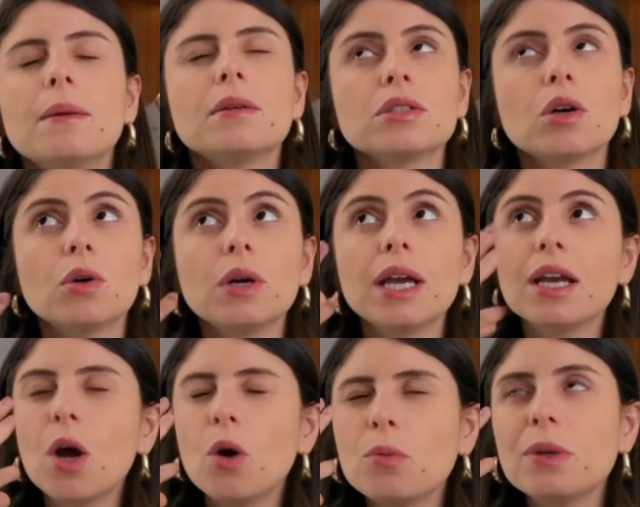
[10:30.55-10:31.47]
So I
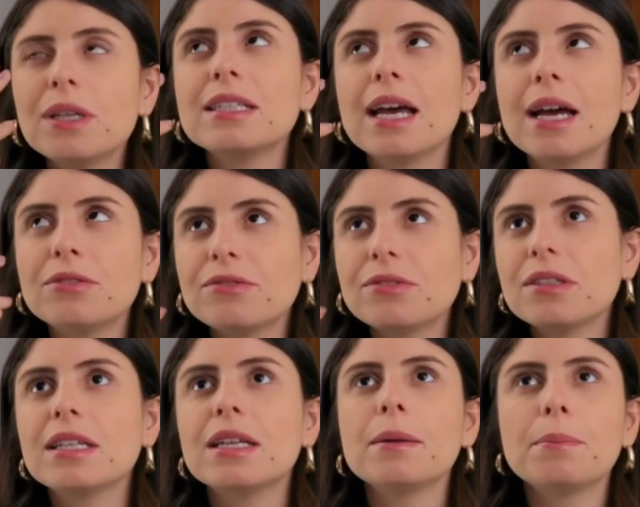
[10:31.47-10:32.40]
always have to
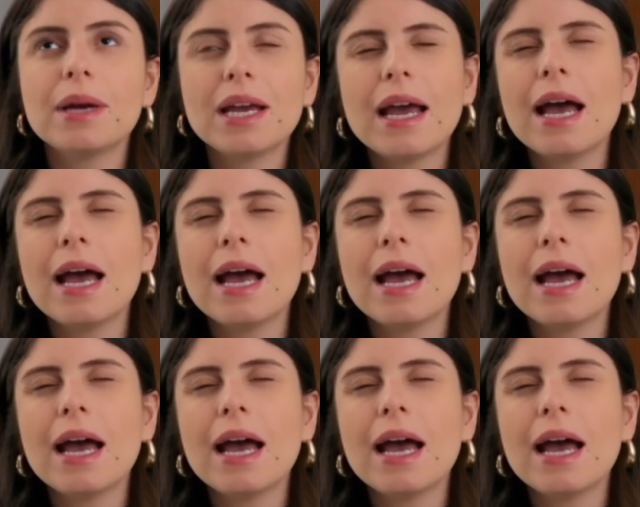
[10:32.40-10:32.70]
keep my